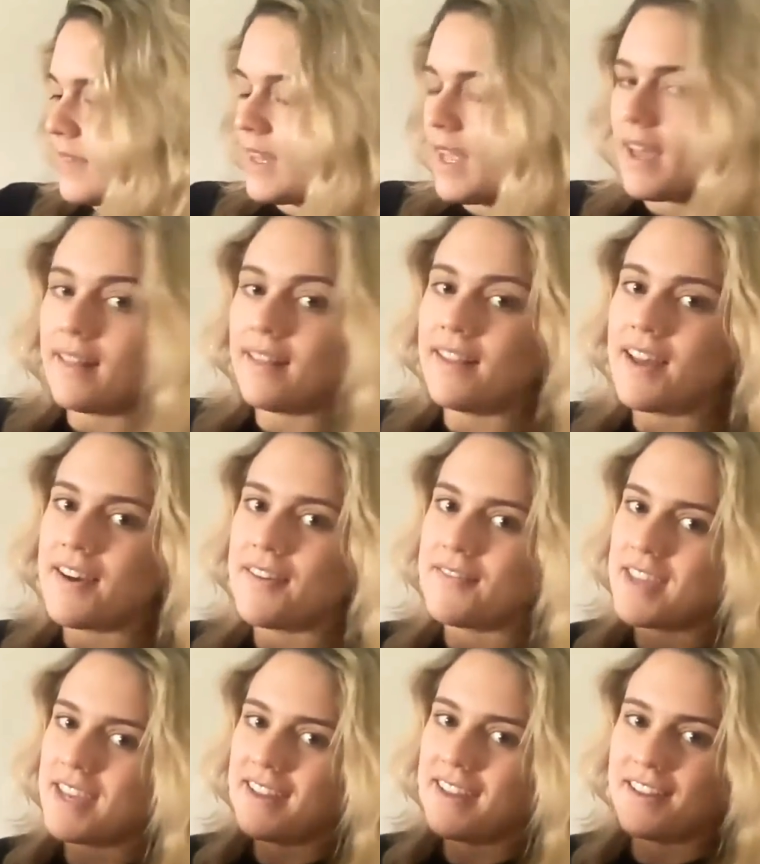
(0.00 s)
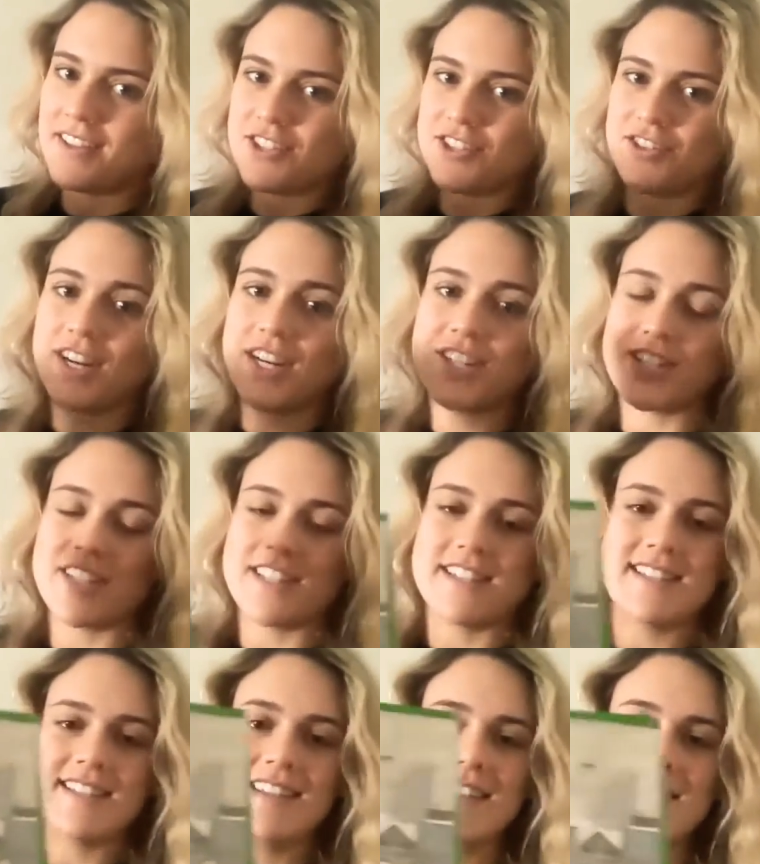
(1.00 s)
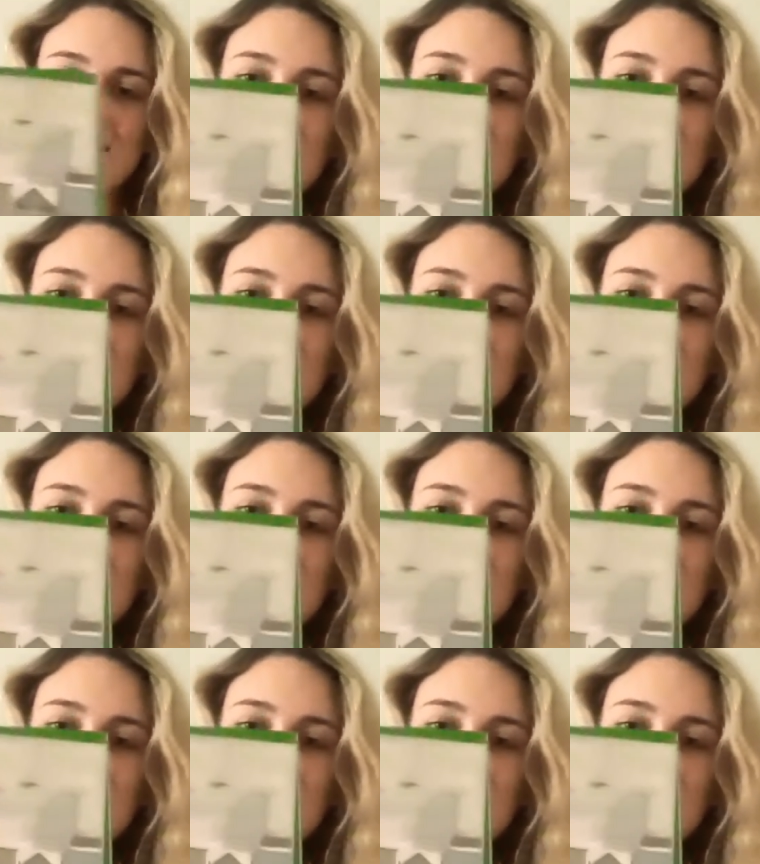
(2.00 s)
I love the illustrations in this